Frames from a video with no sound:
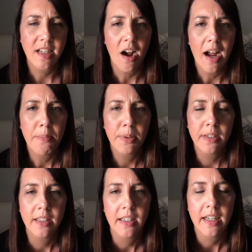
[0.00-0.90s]
type
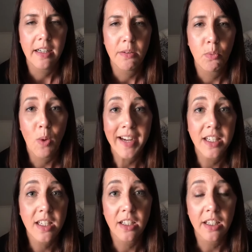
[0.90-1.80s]

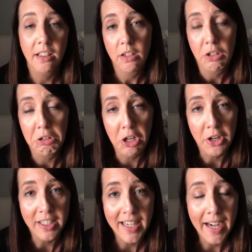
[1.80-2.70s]
way to
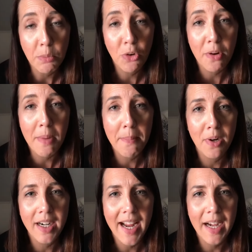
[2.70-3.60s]
learn a name or
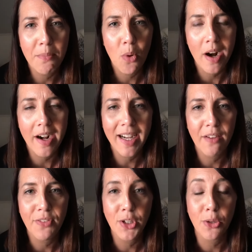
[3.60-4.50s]
remember a name, where
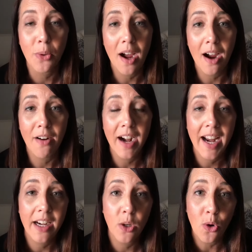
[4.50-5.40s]
if you are
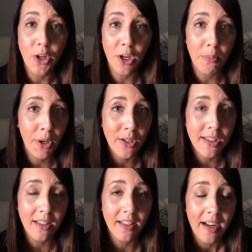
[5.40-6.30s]
an audio
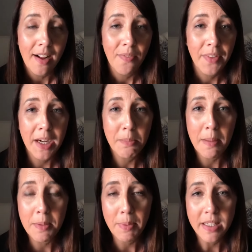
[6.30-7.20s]
person, then it
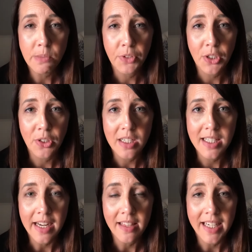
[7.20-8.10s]
might be best for you to
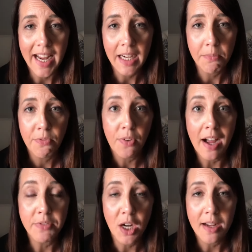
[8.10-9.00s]
say the name
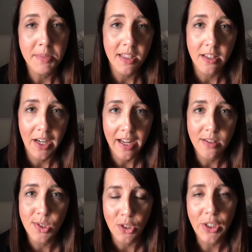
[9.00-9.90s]
5 times in your
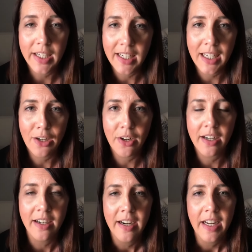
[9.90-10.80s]
head so you can hear
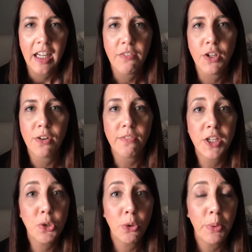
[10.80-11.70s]
it. If you're a
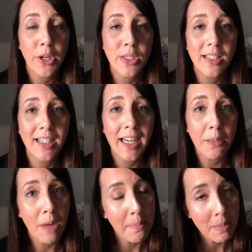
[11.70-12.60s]
visual person,
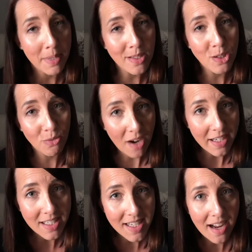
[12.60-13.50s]
it might be best to write
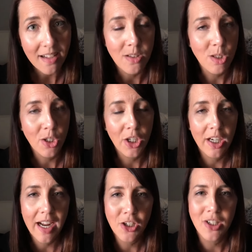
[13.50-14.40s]
it down so you
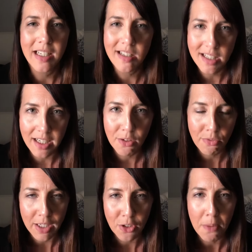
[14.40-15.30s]
can actually see it
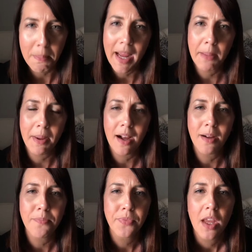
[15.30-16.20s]
written on
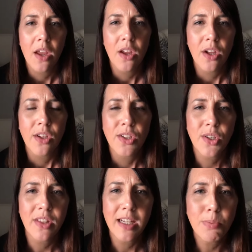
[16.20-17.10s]
paper.
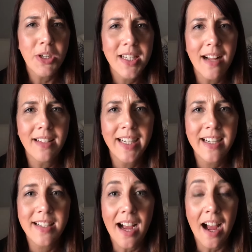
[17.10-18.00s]
So these
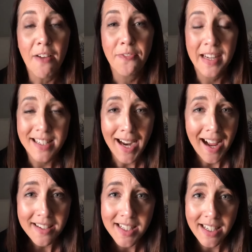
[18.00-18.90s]
modalities are
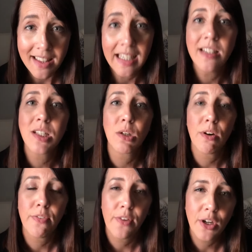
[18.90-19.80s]
fantastic things to
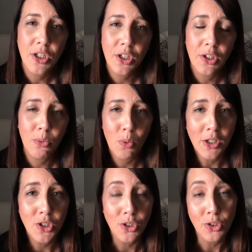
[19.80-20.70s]
refer to.
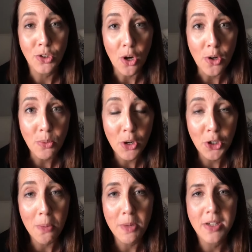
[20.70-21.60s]
Once you know what
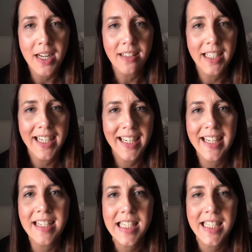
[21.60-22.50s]
your
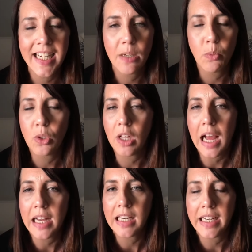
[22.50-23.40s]
modality is, it will
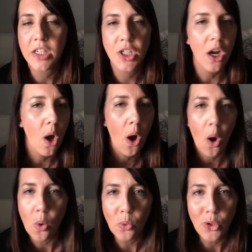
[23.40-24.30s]
unleash a
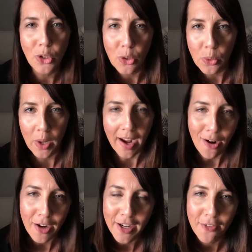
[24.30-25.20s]
whole new
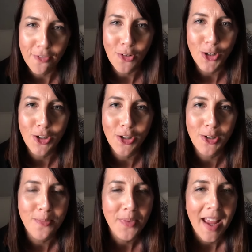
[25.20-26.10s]
area for
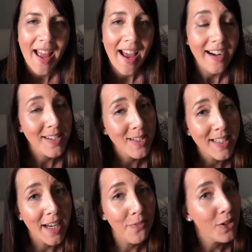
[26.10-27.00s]
you. And as I
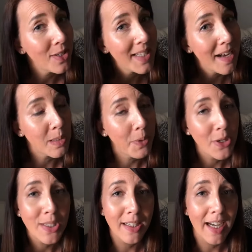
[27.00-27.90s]
said, if you're a
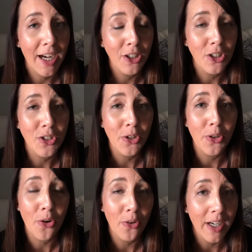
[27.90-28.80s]
salesperson and you
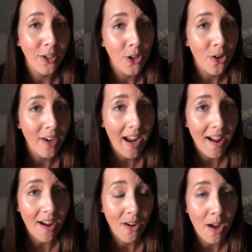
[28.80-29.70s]
don't already know
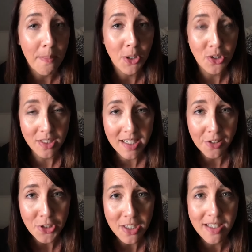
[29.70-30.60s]
how emotional
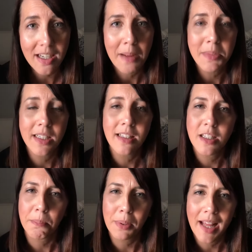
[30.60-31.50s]
intelligence comes
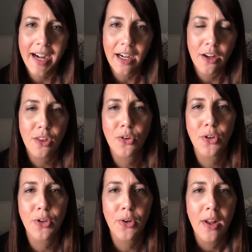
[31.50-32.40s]
into play
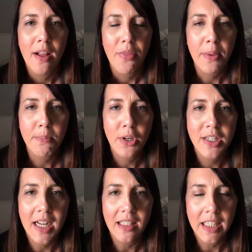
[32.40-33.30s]
through the
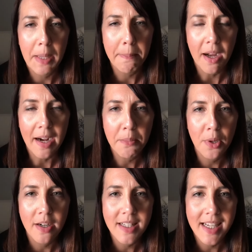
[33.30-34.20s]
modality buying
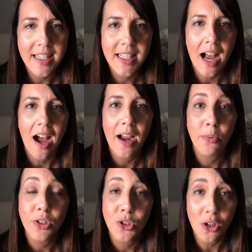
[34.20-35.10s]
process, I
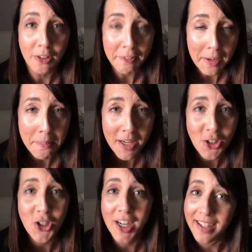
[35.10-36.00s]
would strongly
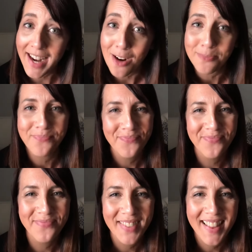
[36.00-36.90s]
recommend you check it out.
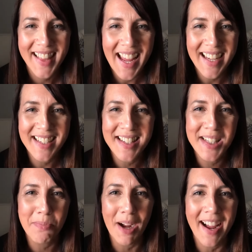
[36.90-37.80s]

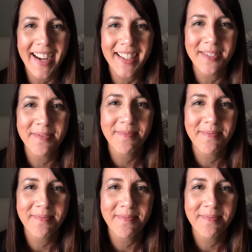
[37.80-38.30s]
Thanks, bye.